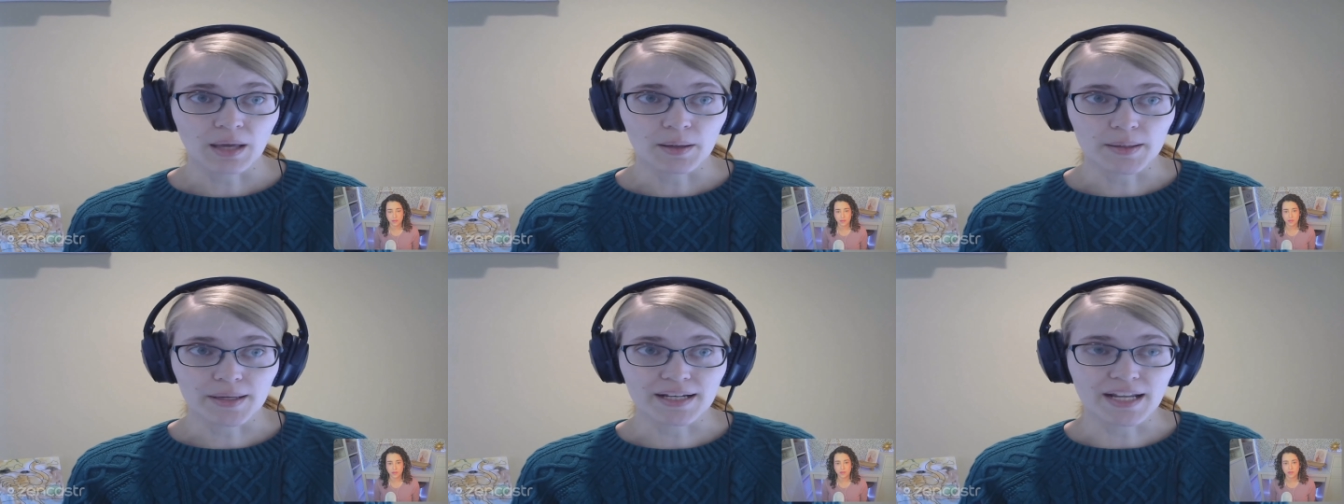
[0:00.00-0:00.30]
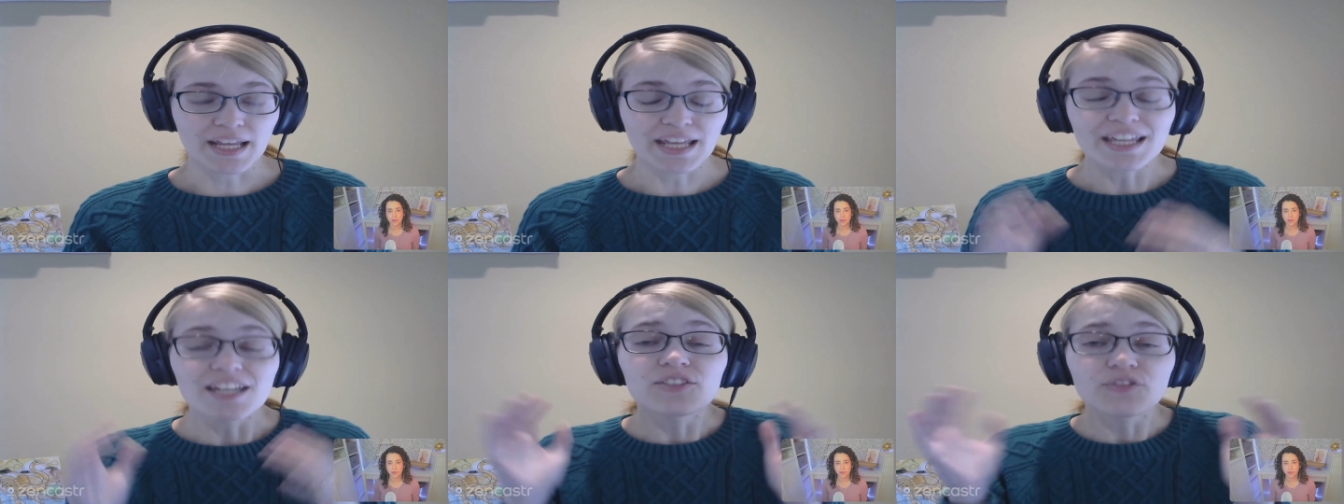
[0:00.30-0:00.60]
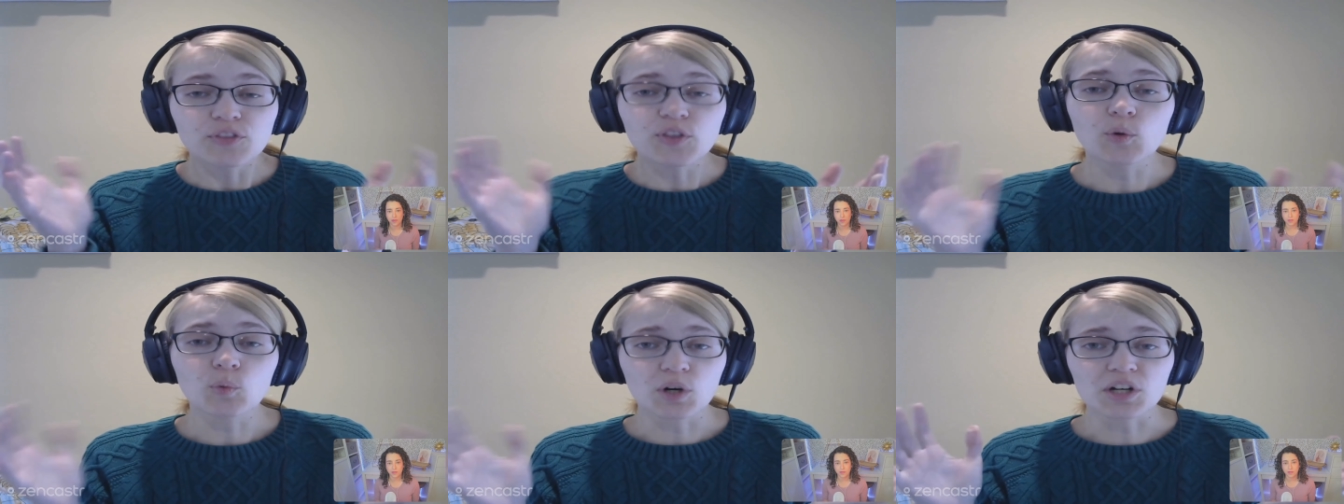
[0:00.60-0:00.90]
in,
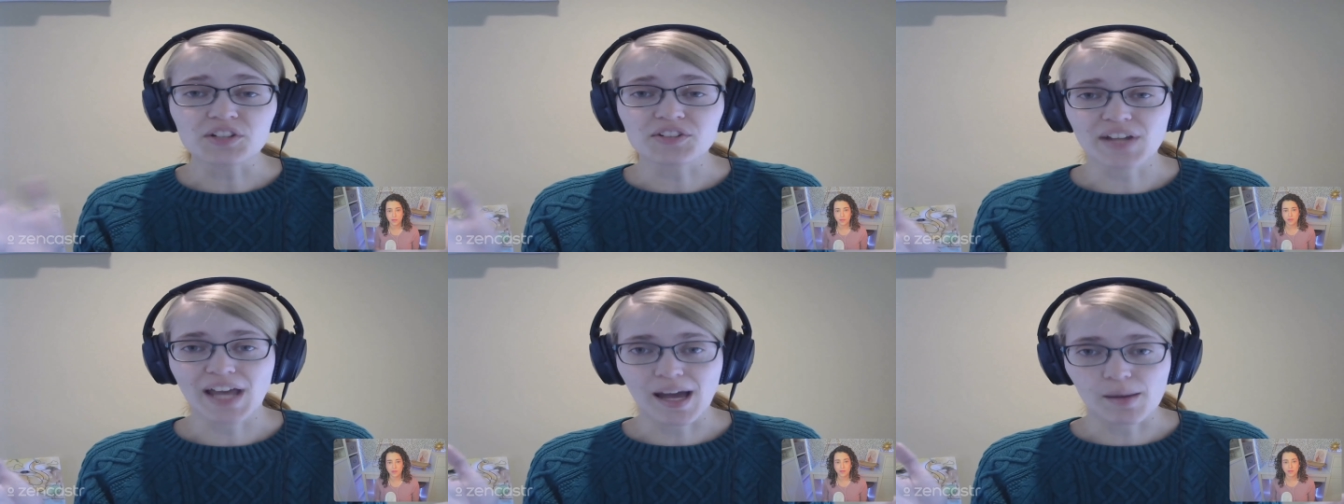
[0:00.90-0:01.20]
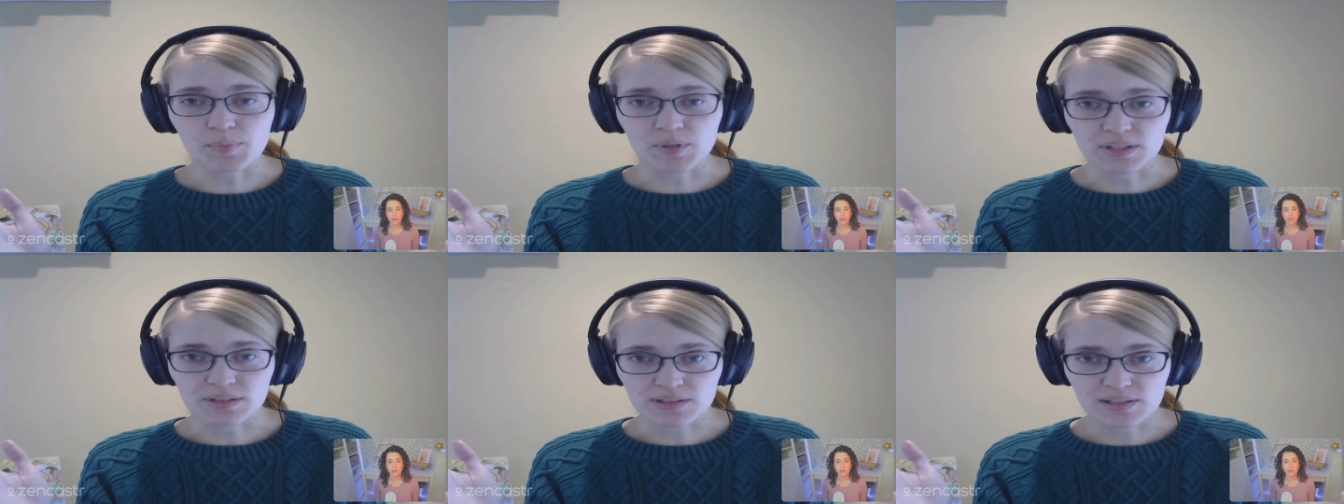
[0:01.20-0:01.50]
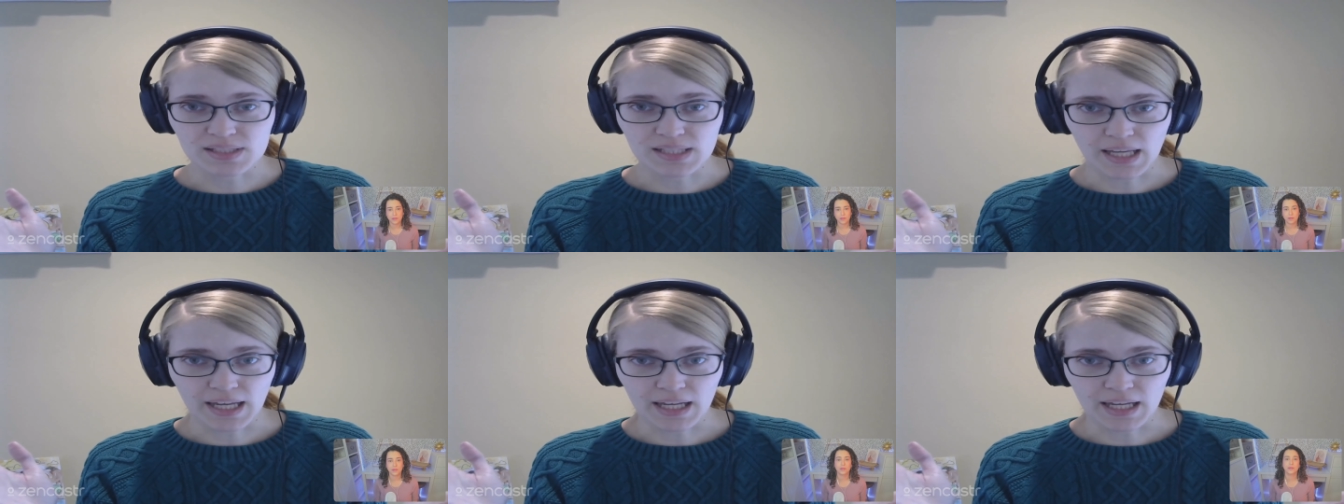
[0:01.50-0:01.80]
if the worst
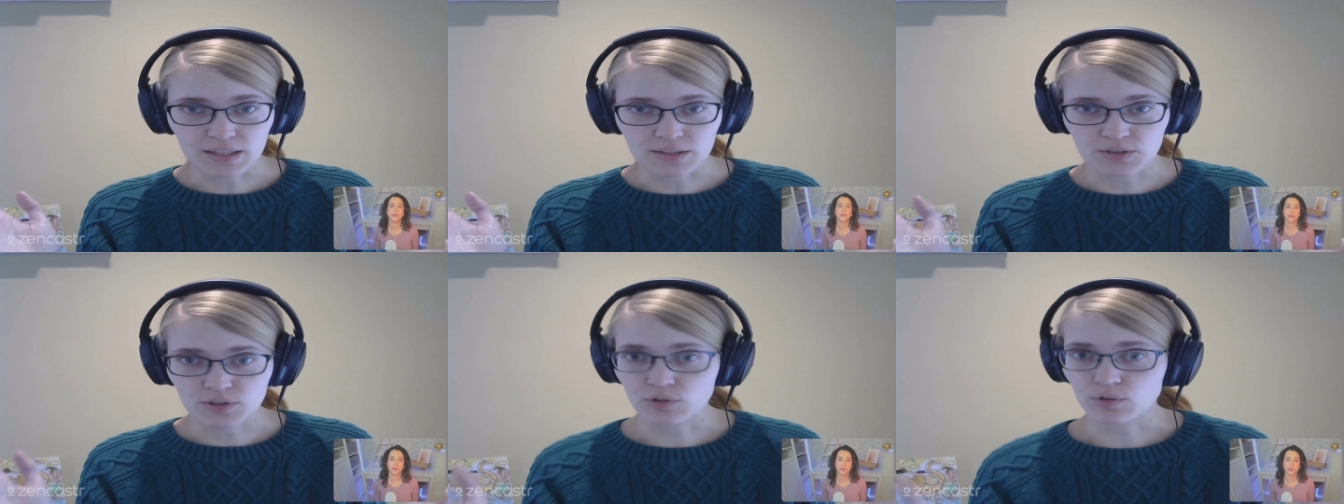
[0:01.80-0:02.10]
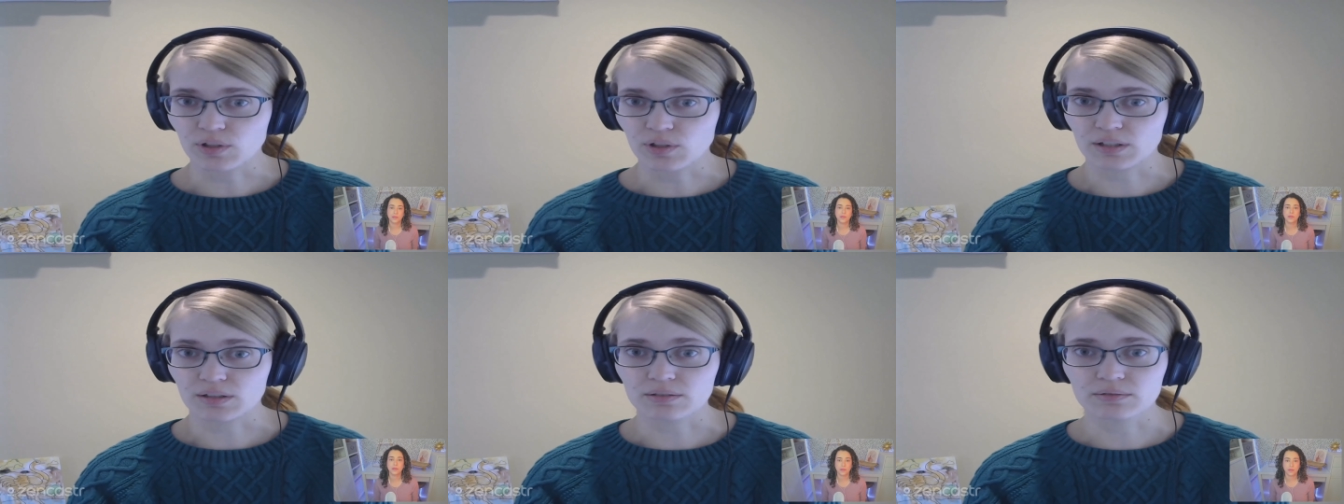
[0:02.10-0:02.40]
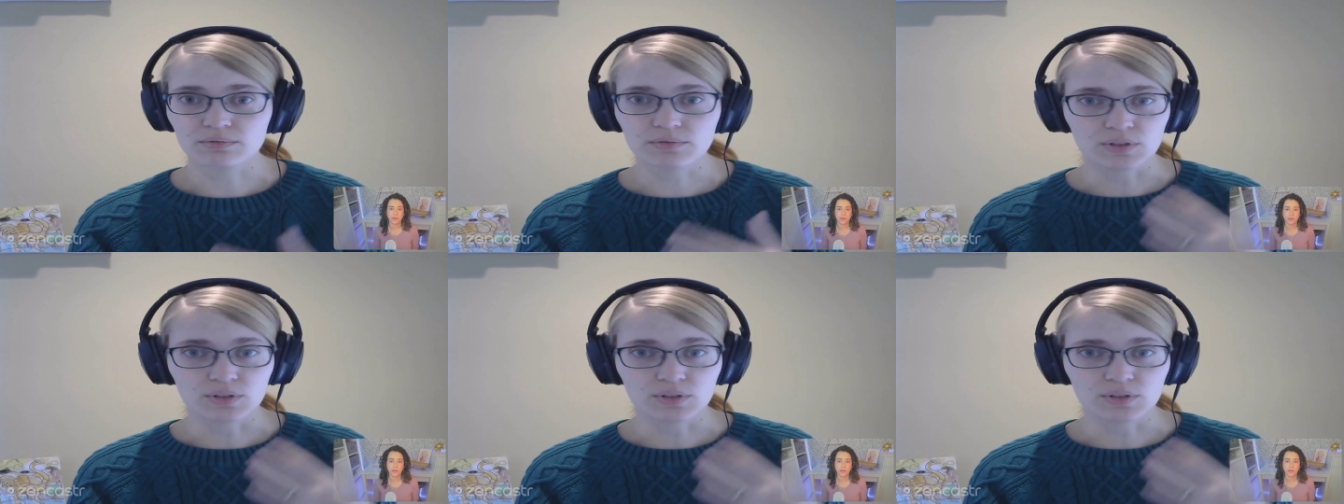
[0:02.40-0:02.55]
happens and you're,